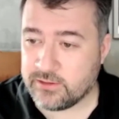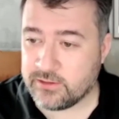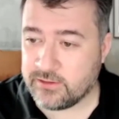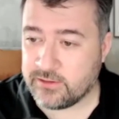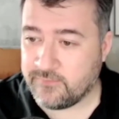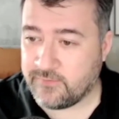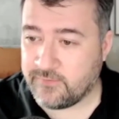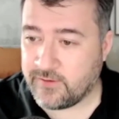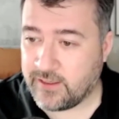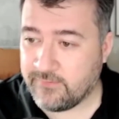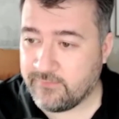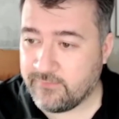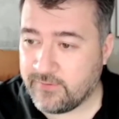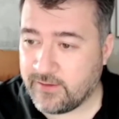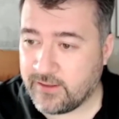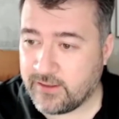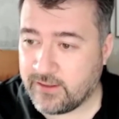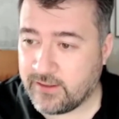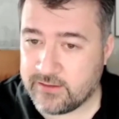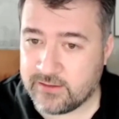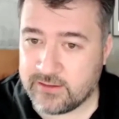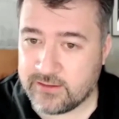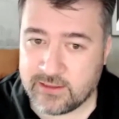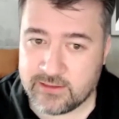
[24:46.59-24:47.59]
the 5
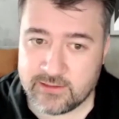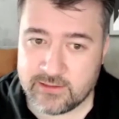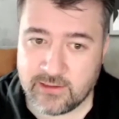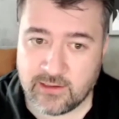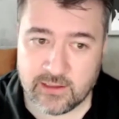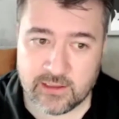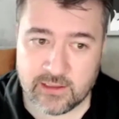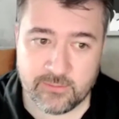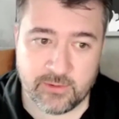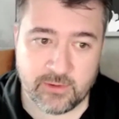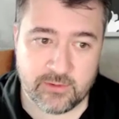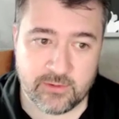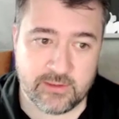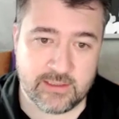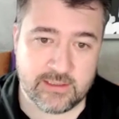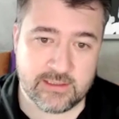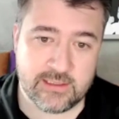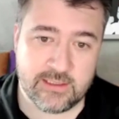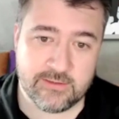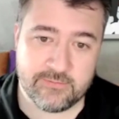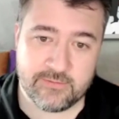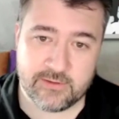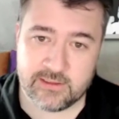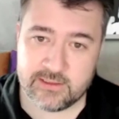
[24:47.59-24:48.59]
that talk about these
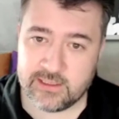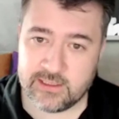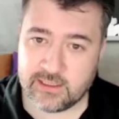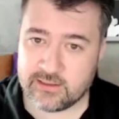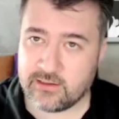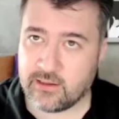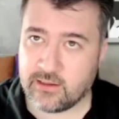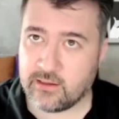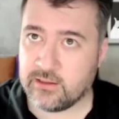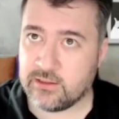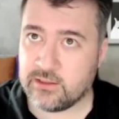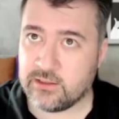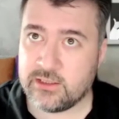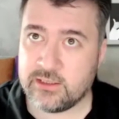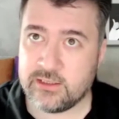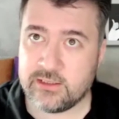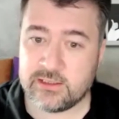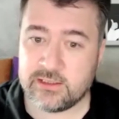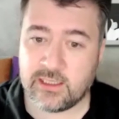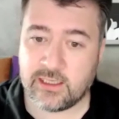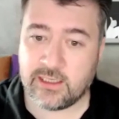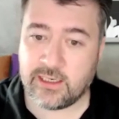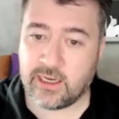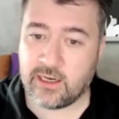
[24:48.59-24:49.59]
different
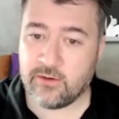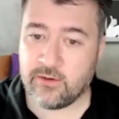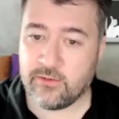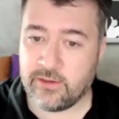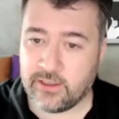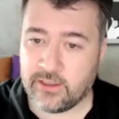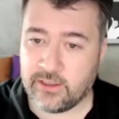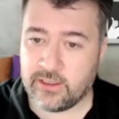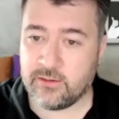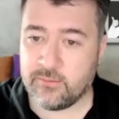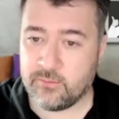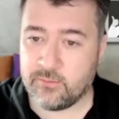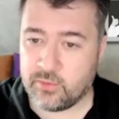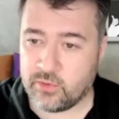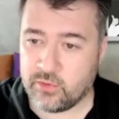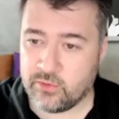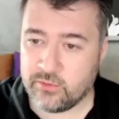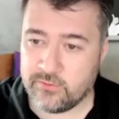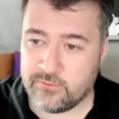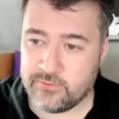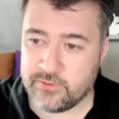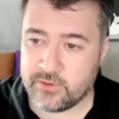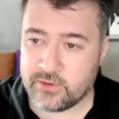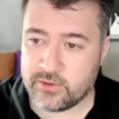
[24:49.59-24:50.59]
technologies and how they can
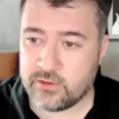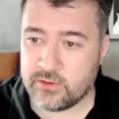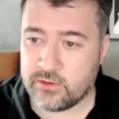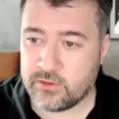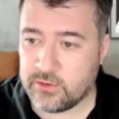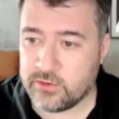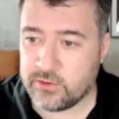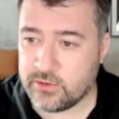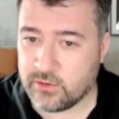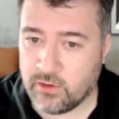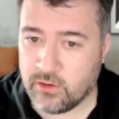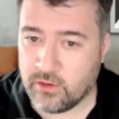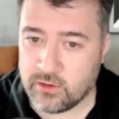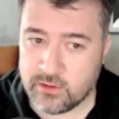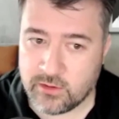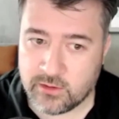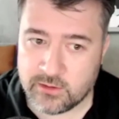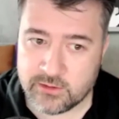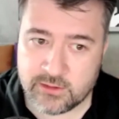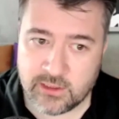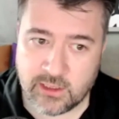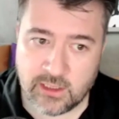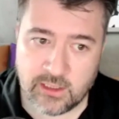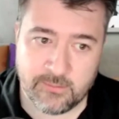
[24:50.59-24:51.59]
improve your
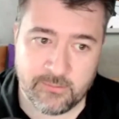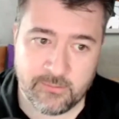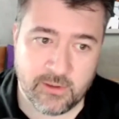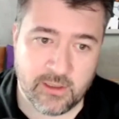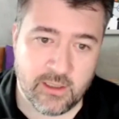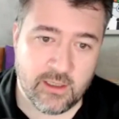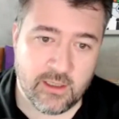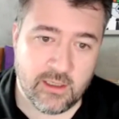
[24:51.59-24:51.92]
logon time.